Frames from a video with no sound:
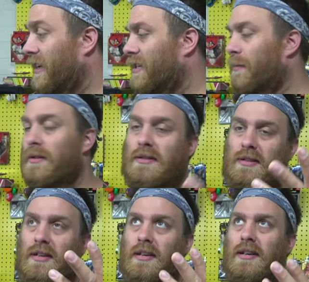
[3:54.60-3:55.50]
you what. It's
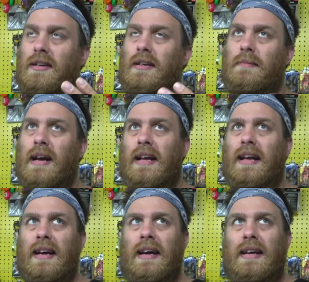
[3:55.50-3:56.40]
almost. I'm
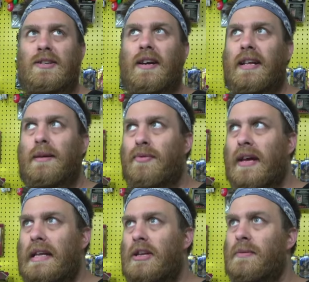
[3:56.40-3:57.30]
not trying to
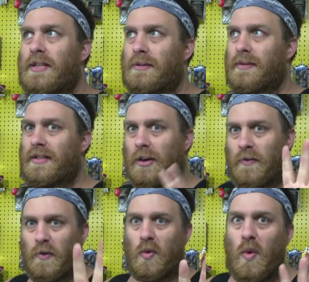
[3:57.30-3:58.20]
complain too much here, but
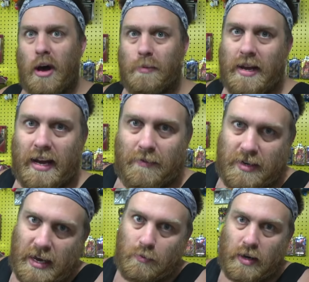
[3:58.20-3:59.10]
it's overwhelming
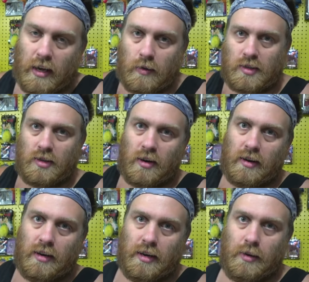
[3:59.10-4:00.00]
every time we go to
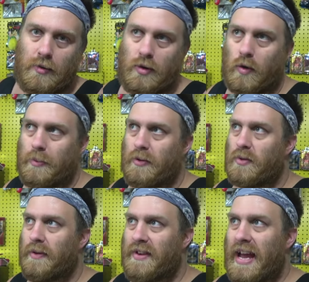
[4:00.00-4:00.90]
start a new toy
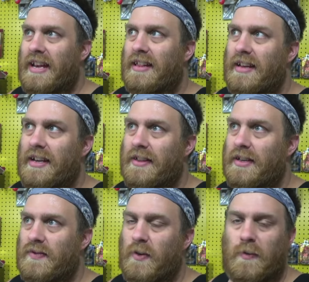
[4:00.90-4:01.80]
booth. We've technically
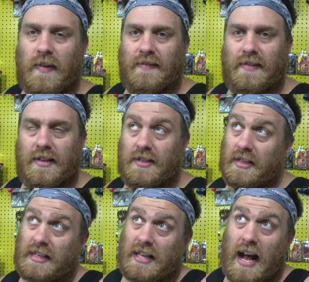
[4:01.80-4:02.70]
done this five,
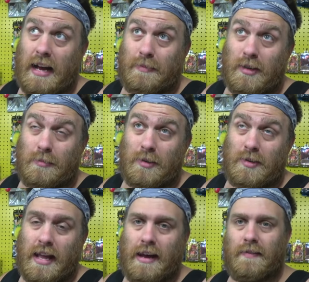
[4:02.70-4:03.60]
six times
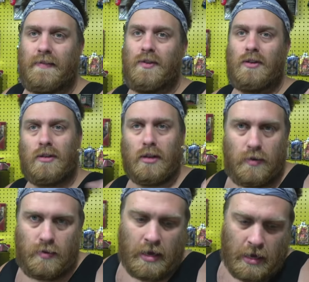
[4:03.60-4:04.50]
almost now, if you
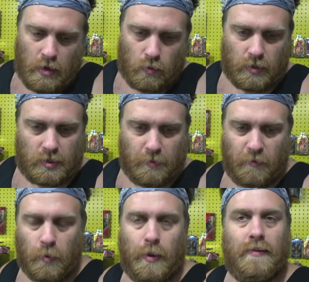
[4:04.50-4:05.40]
include once
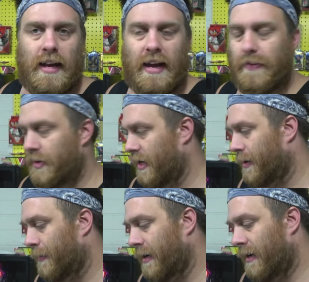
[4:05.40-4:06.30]
before we even had the
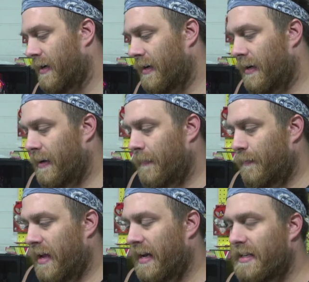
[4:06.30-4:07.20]
channel
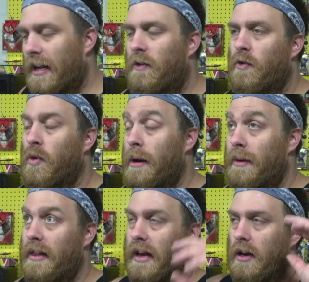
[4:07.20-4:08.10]
it is not
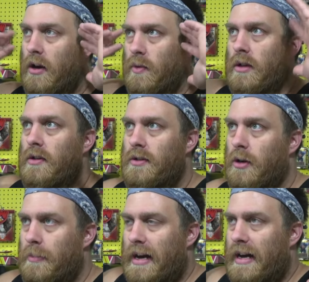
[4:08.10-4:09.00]
overwhelming like oh we're
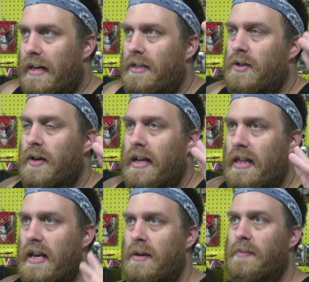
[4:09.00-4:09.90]
losing our minds
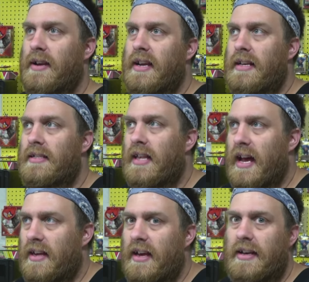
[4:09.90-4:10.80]
or anything but it
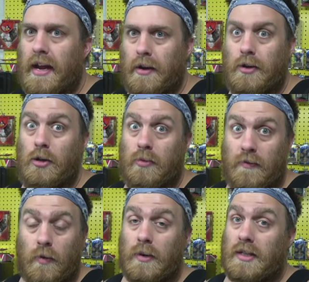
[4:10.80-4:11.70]
is like that day or
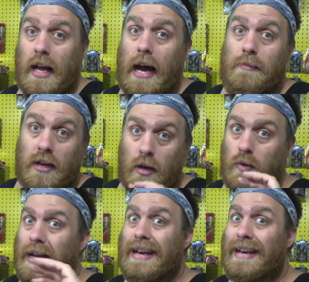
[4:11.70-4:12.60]
two before it's time to
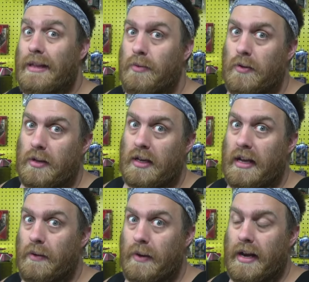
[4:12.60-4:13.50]
go get into the
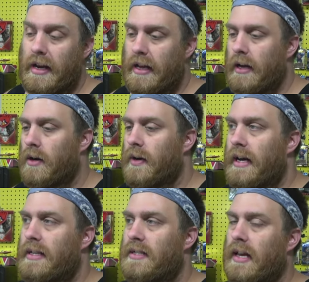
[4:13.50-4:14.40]
booth and get ready to
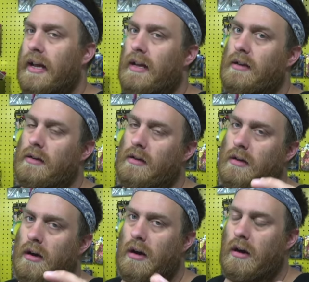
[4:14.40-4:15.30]
go it's like
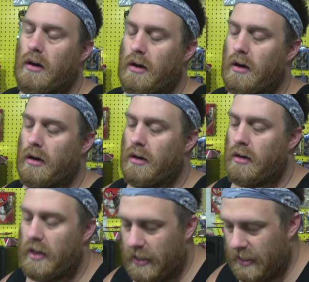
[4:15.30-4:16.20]

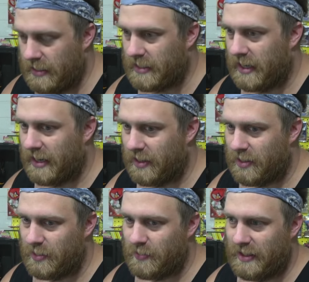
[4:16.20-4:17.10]
ugh. it's
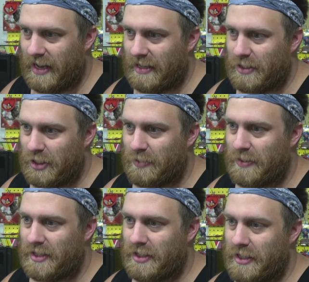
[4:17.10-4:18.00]
like uh, we got
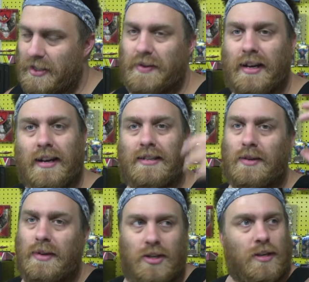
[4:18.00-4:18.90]
so much to do and
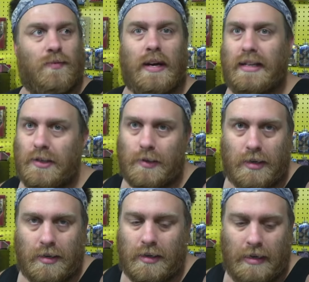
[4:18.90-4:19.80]
honestly we shouldn't have waited
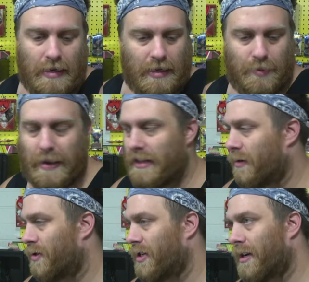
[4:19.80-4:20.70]
so long
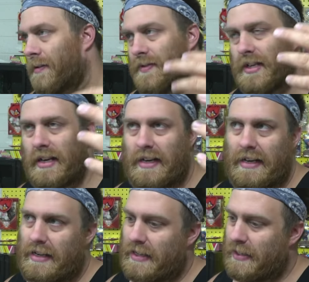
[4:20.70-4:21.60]
to paint those shelves
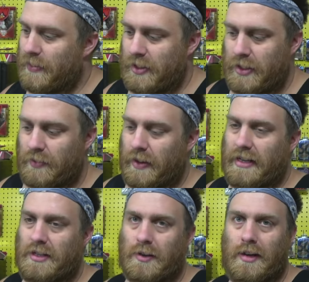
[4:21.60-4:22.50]
we
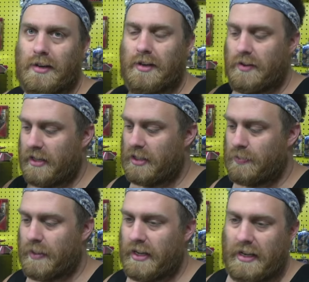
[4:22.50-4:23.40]
shouldn't have waited so long to do
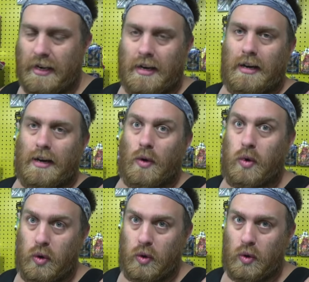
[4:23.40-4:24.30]
this but
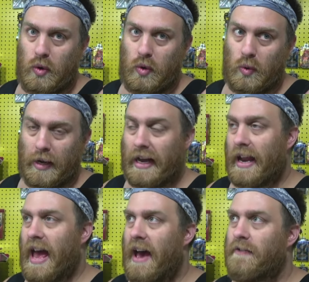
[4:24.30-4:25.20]

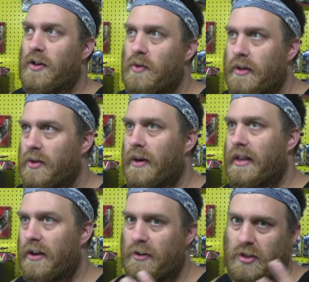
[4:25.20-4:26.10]
we kind of have to with
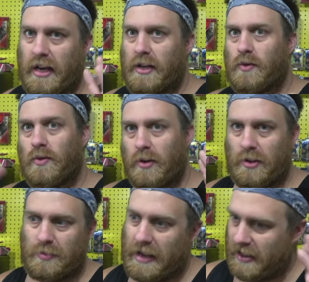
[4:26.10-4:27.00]
the way that our schedule
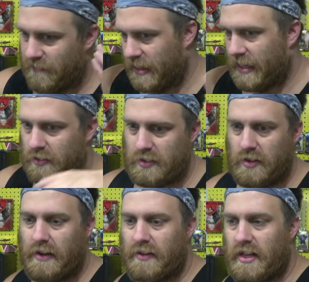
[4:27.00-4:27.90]
works making
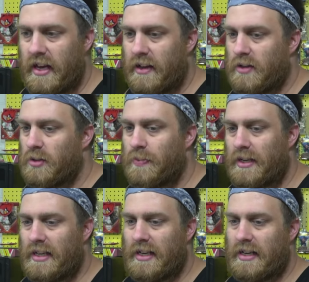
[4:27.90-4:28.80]
videos and doing everything
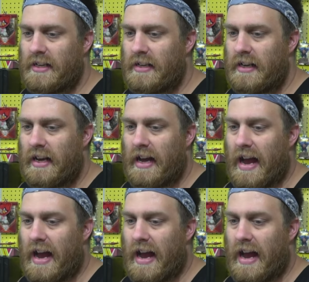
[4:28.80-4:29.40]
else but uh,